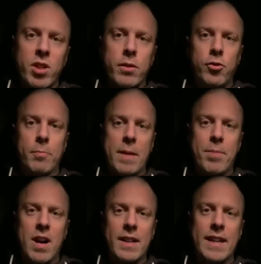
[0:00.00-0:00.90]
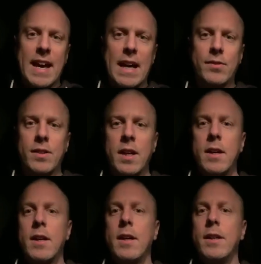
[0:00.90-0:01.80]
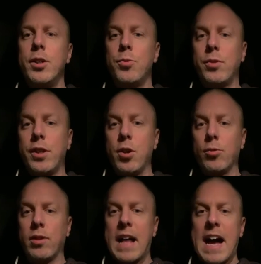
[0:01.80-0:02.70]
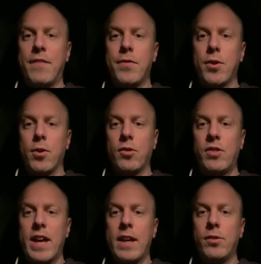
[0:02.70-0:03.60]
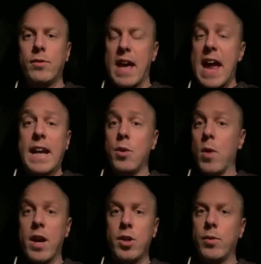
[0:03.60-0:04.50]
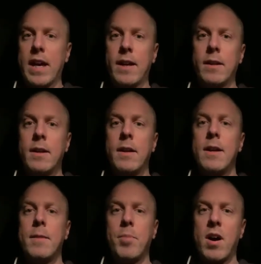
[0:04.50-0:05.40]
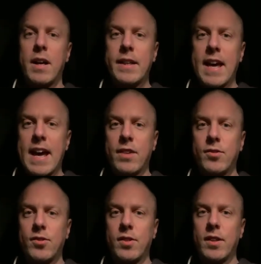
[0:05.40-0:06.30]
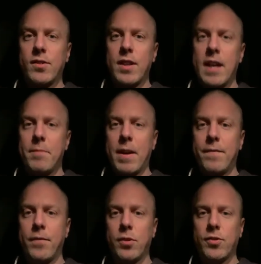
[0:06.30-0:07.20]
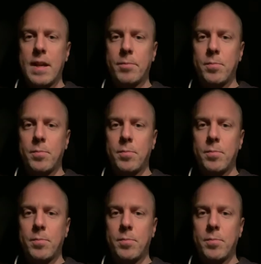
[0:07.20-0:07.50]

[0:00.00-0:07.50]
So, my podcast Usually goes live Thursdays anywhere you get podcasts. It's the In My Footsteps